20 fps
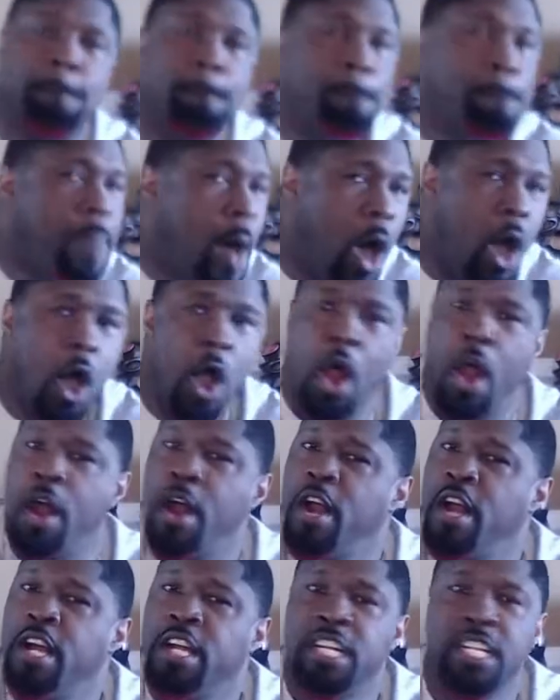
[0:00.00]

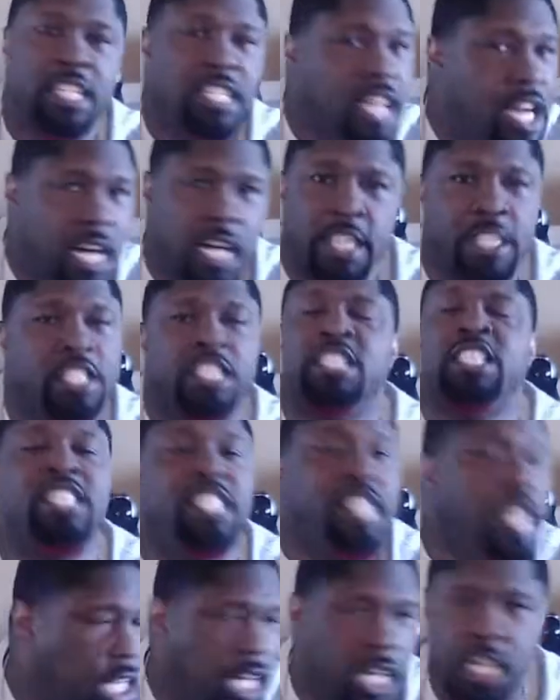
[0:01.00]
bar none. Right.
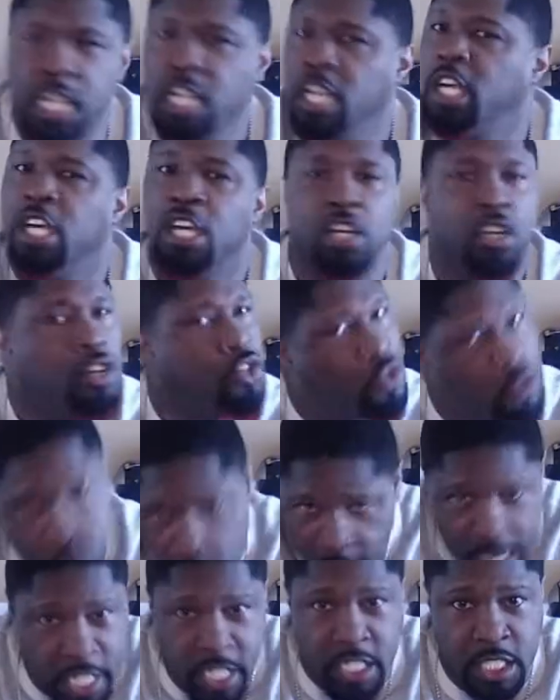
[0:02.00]
The
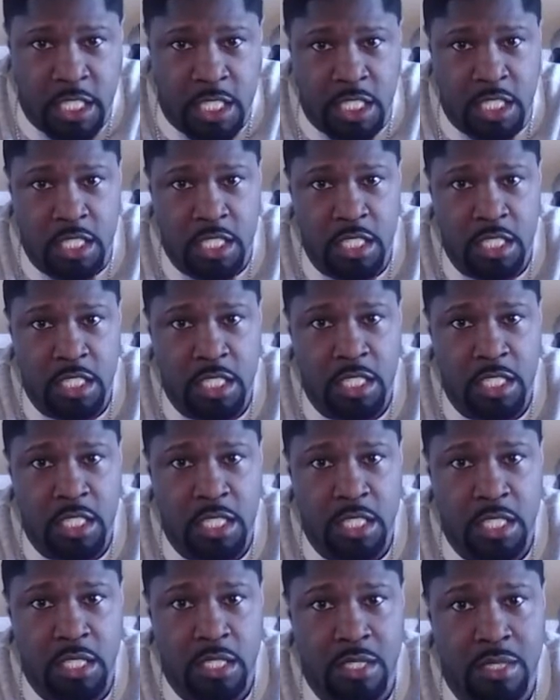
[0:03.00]
greatest.
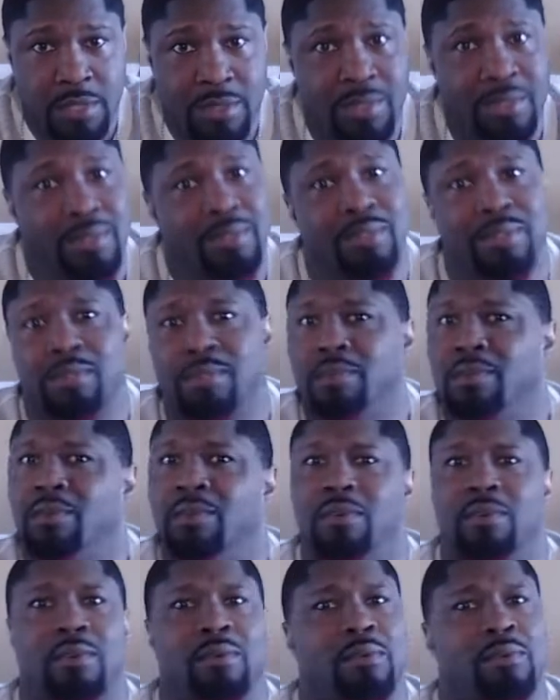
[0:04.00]
That's
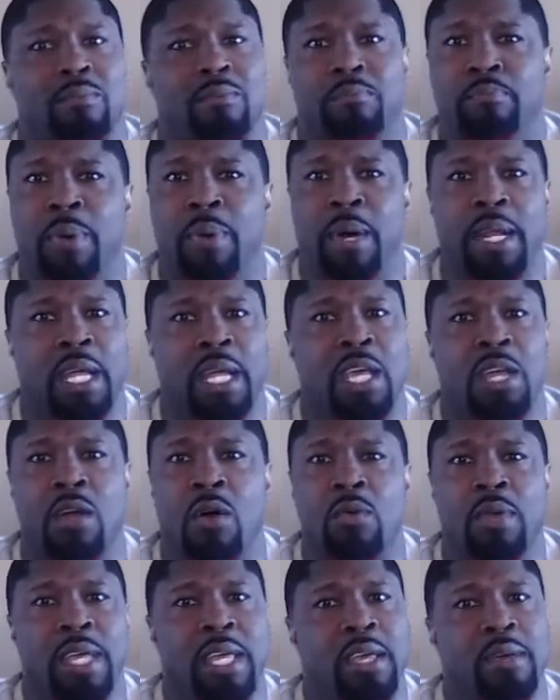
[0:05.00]
right. But it can
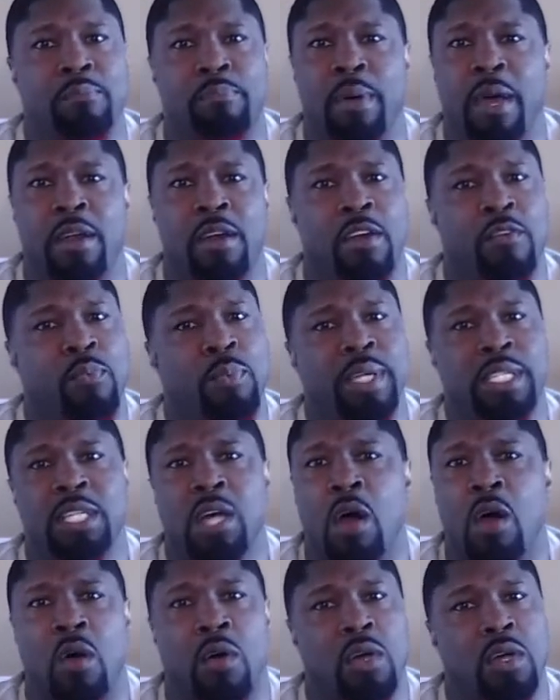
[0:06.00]
only get better if we
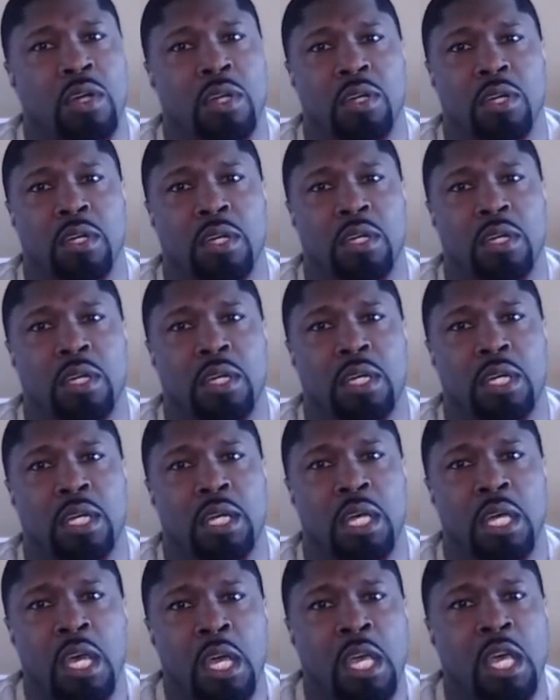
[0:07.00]
talk. Yes.
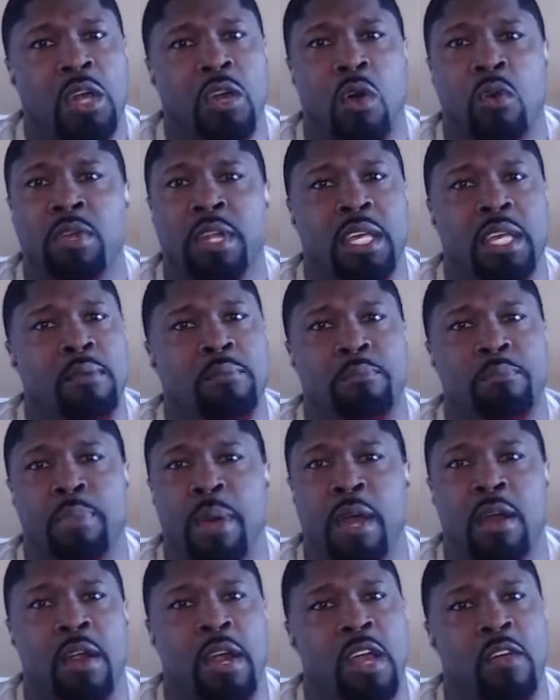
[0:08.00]
It can only get
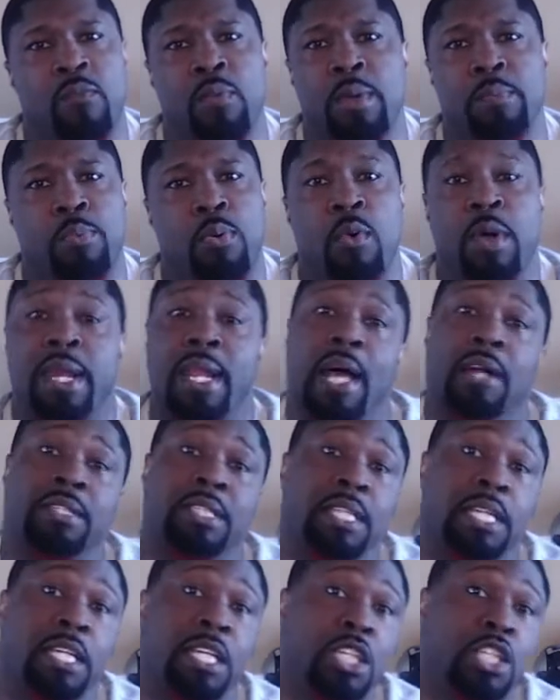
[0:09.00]
better if we point out
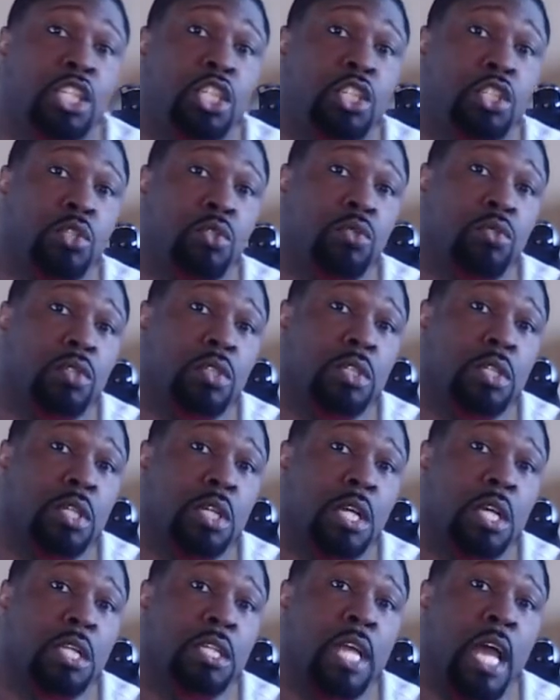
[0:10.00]
the issues
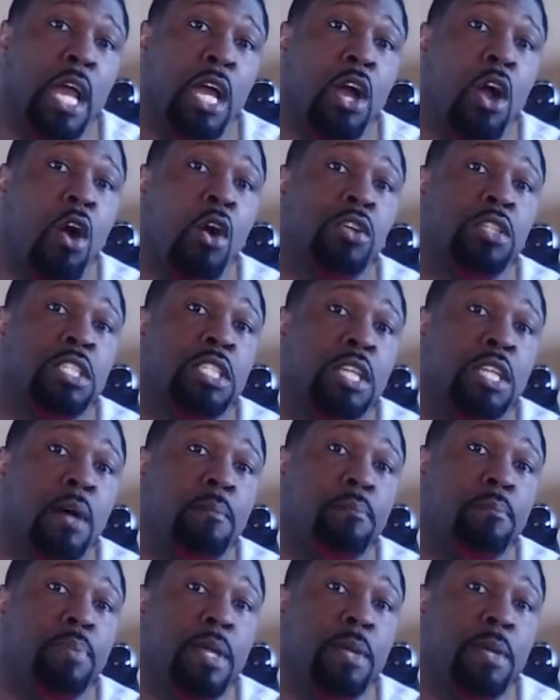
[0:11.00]
that cause
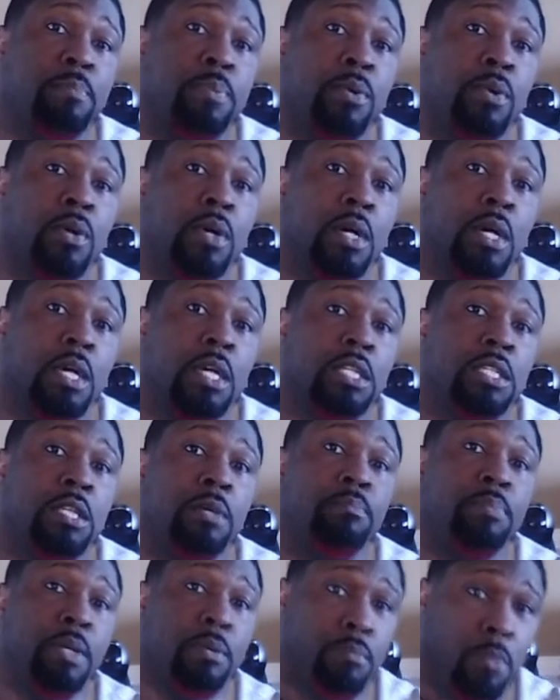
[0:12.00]
some people to
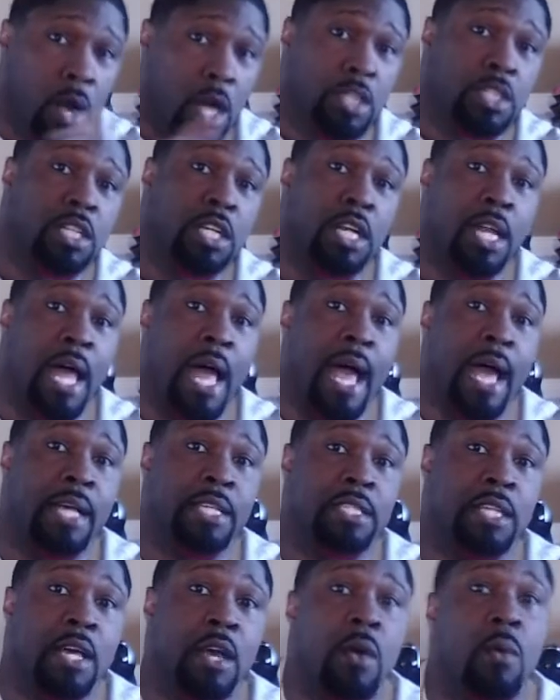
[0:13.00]
be
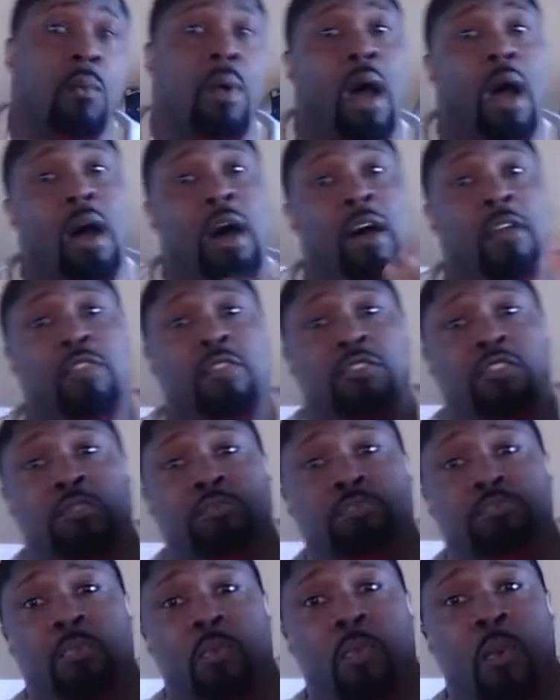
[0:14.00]
marginalized
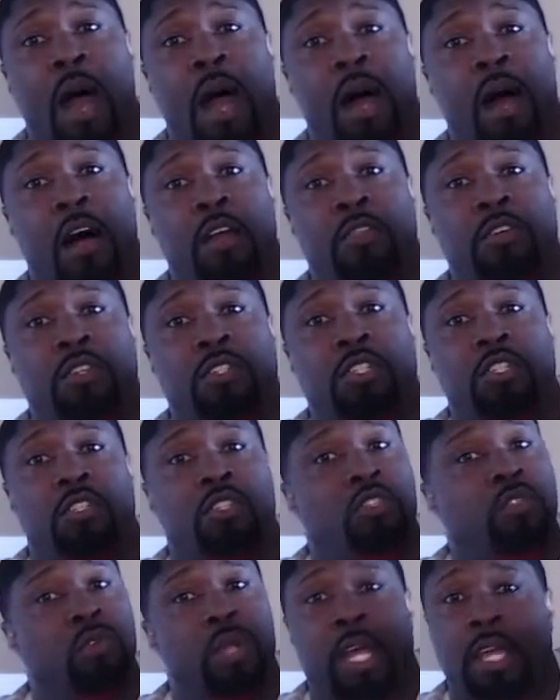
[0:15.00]
while others
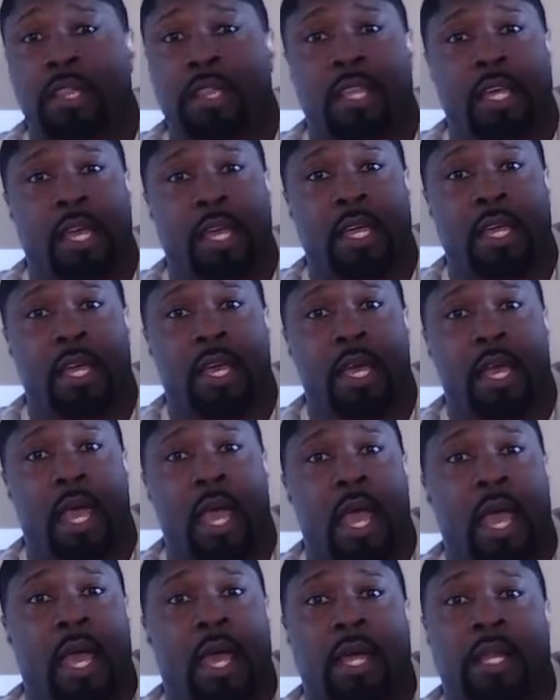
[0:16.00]
do their thing
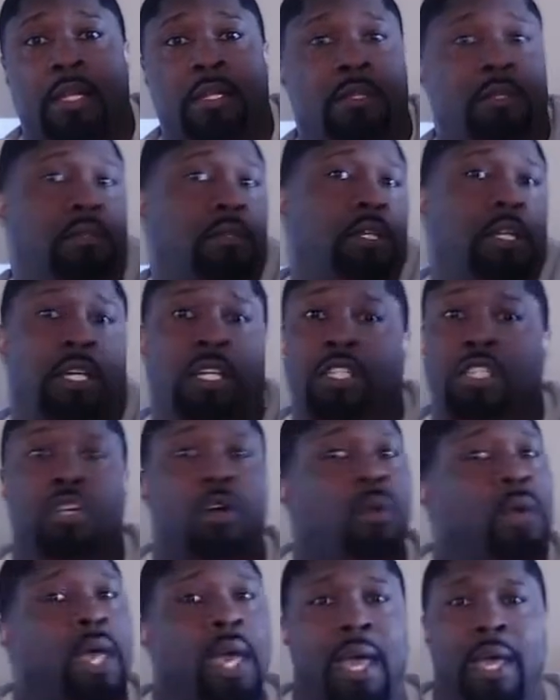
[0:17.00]
and it's
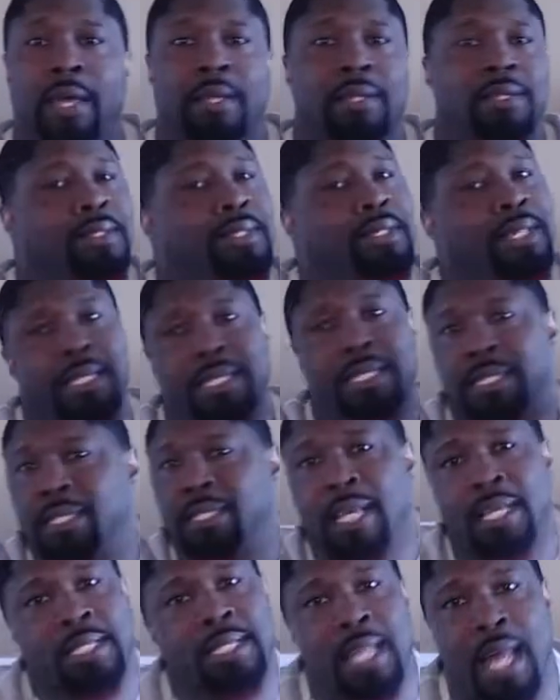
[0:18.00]
okay. That's
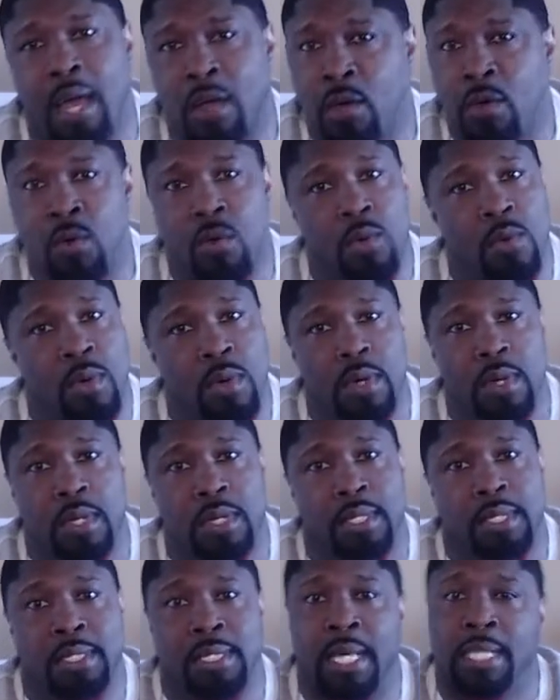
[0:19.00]
not
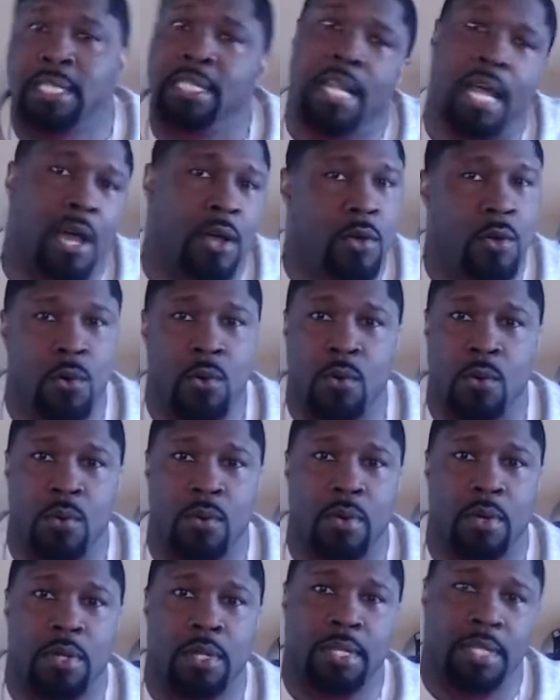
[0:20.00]
cool. That's not
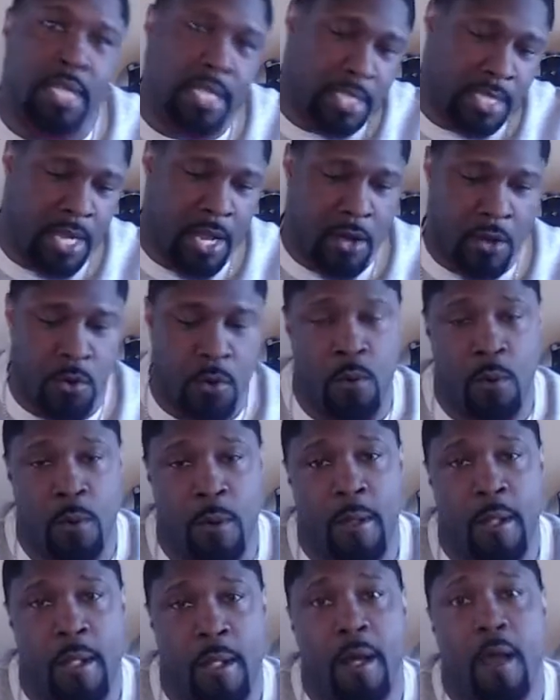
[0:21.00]
cool. That's not
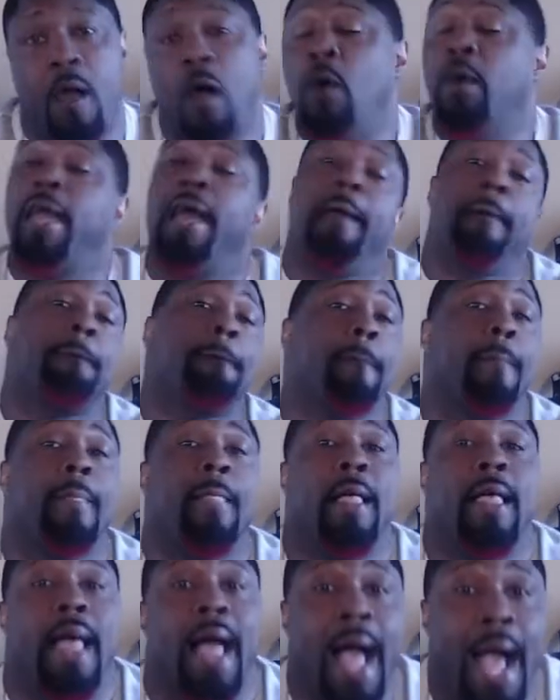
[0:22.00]
cool. Okay,
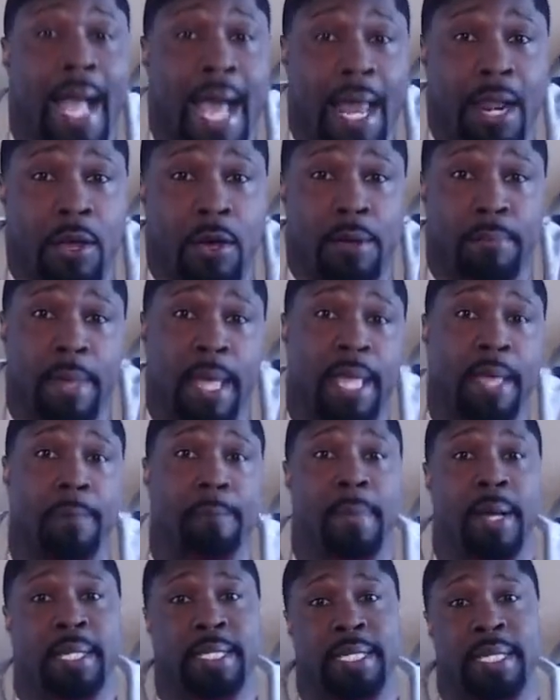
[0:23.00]
I gotta go to Make It
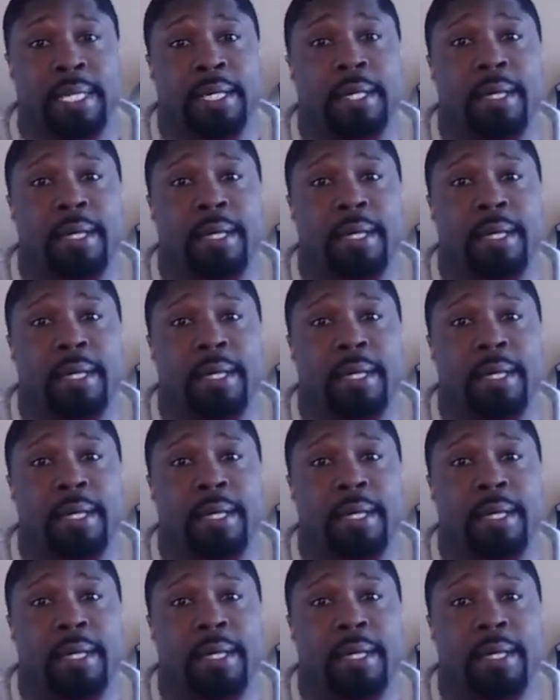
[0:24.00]
Monday.